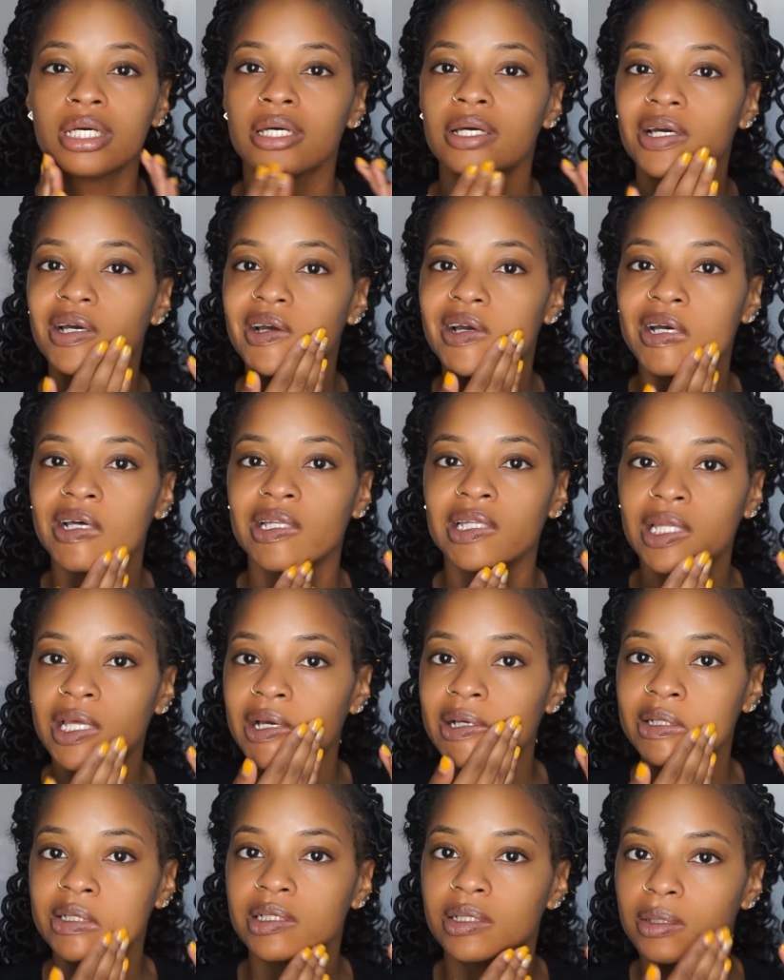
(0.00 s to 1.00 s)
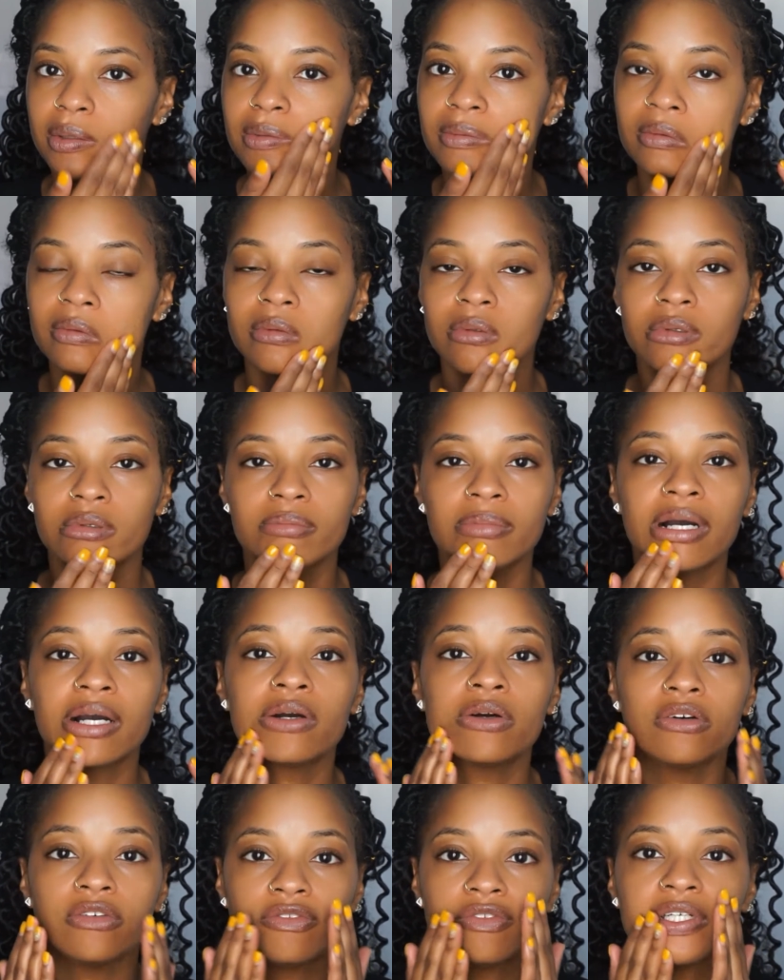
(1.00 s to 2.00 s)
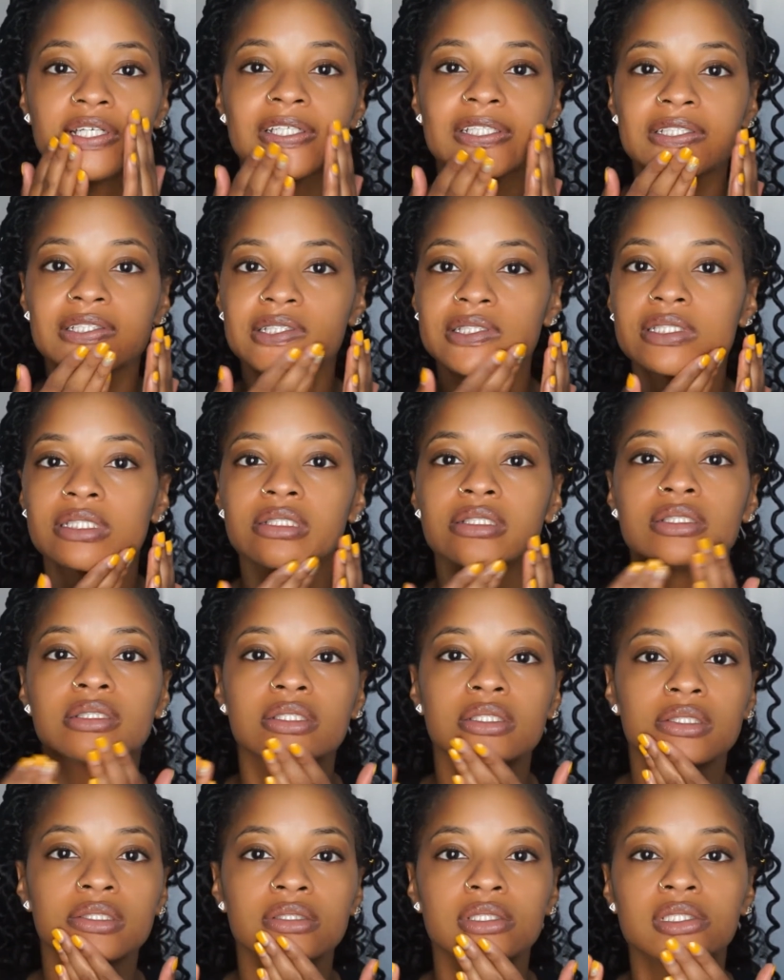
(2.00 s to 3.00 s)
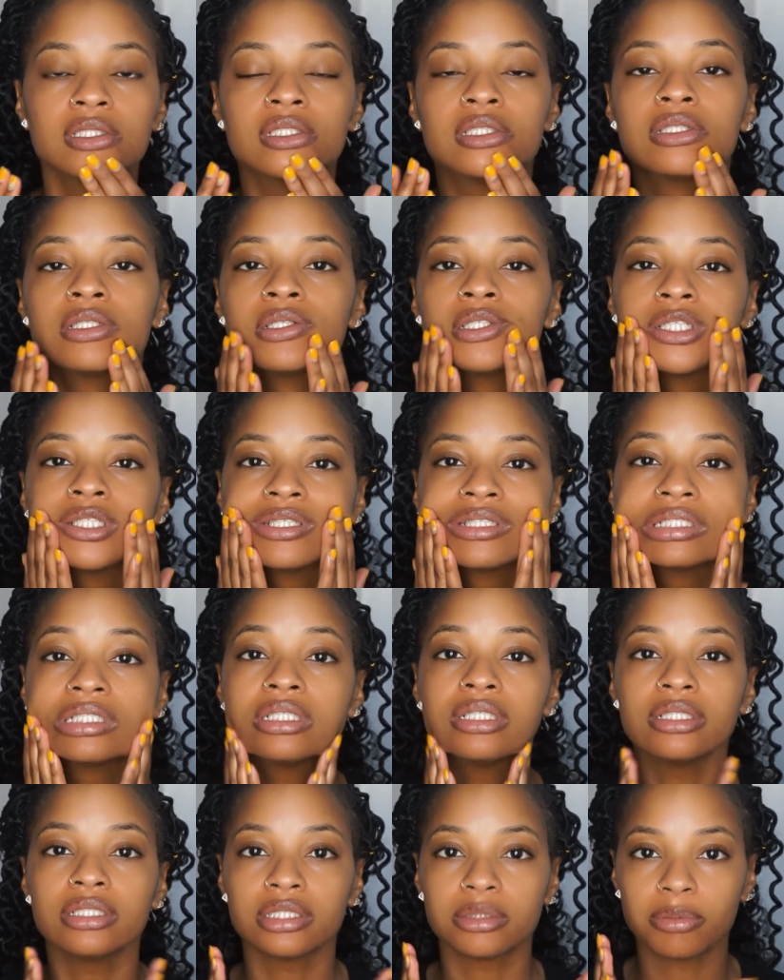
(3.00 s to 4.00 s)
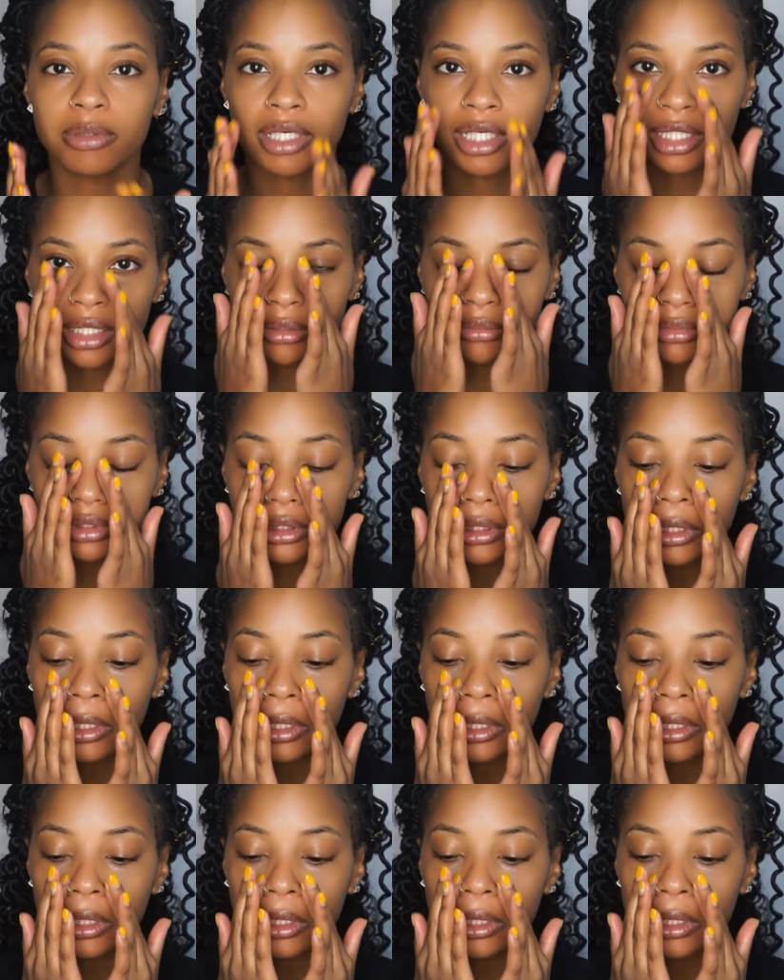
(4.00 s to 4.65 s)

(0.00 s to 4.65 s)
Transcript: and like my whole face is primed.